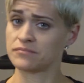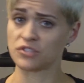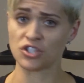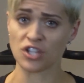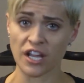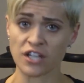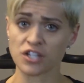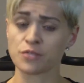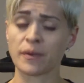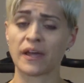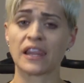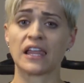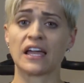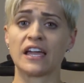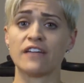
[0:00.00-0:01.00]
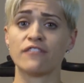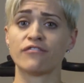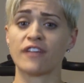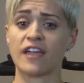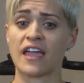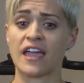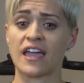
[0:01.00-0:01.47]
change my life
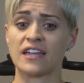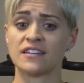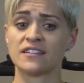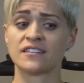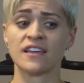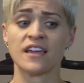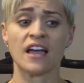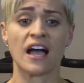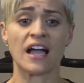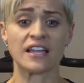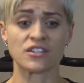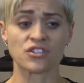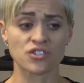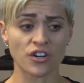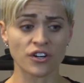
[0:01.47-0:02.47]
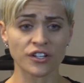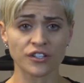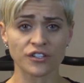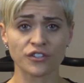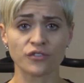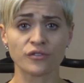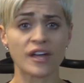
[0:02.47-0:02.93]
and I had
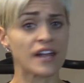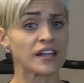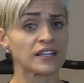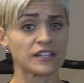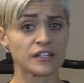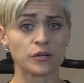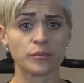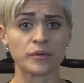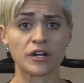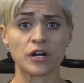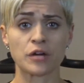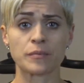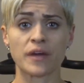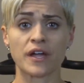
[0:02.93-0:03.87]
started to do that a little bit on